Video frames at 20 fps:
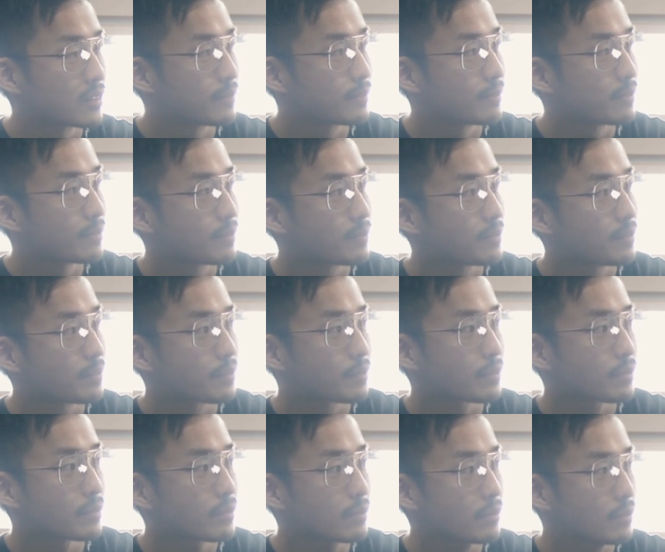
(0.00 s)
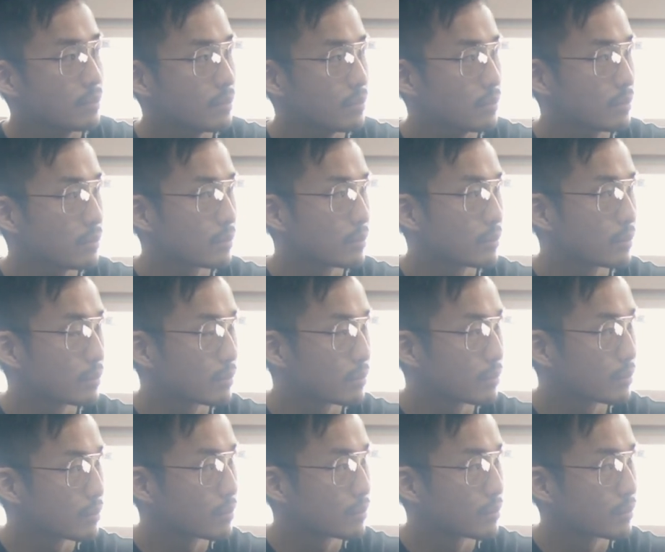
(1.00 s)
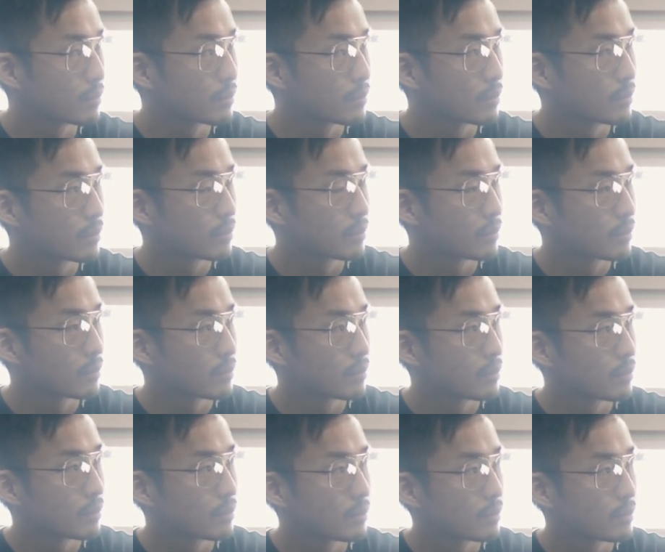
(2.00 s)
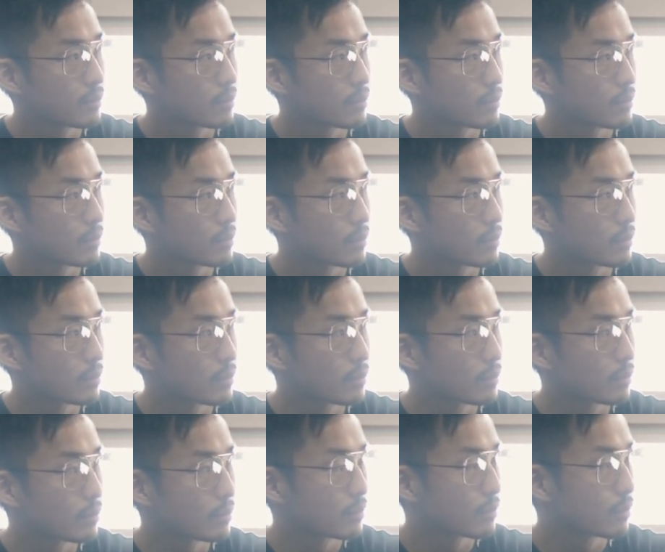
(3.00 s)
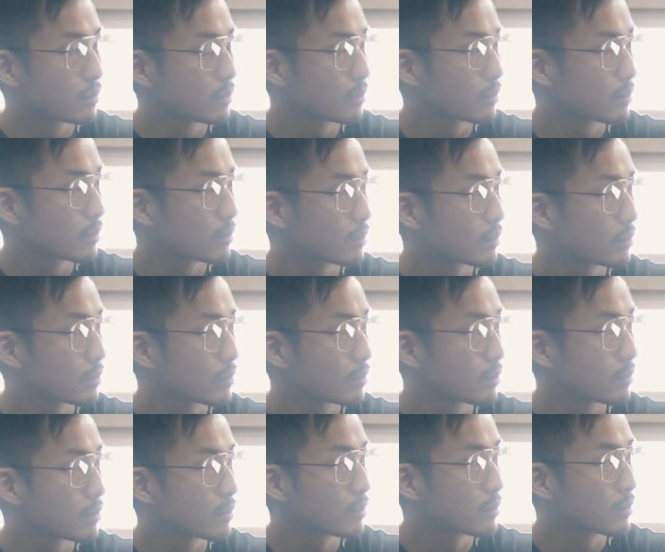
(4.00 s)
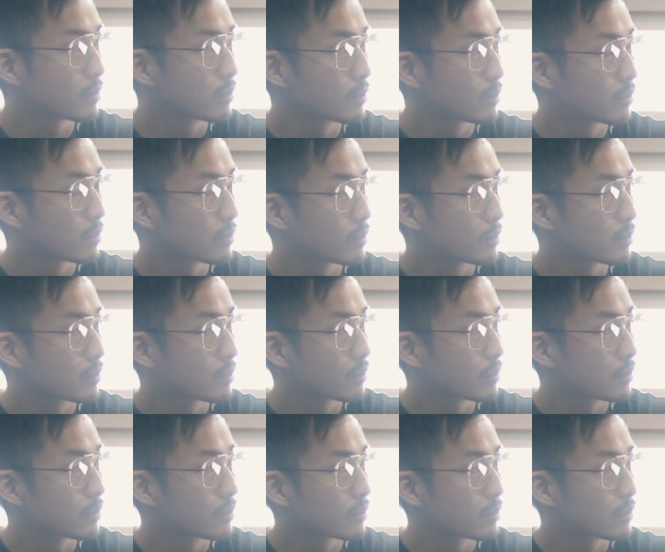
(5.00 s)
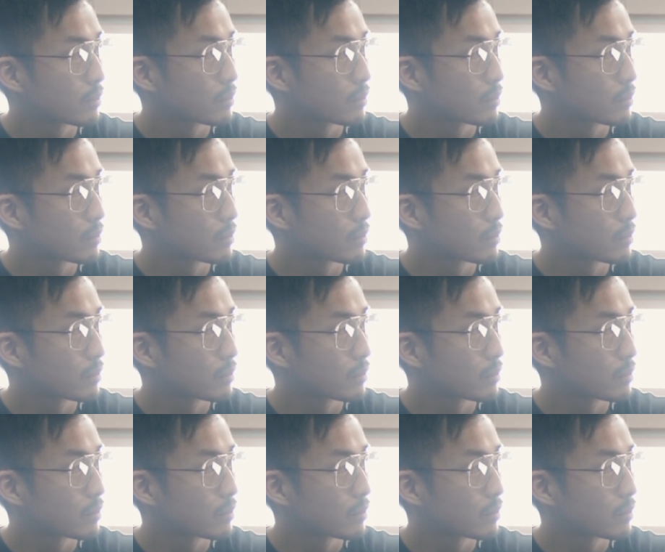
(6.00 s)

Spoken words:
No words are spoken by the person on screen.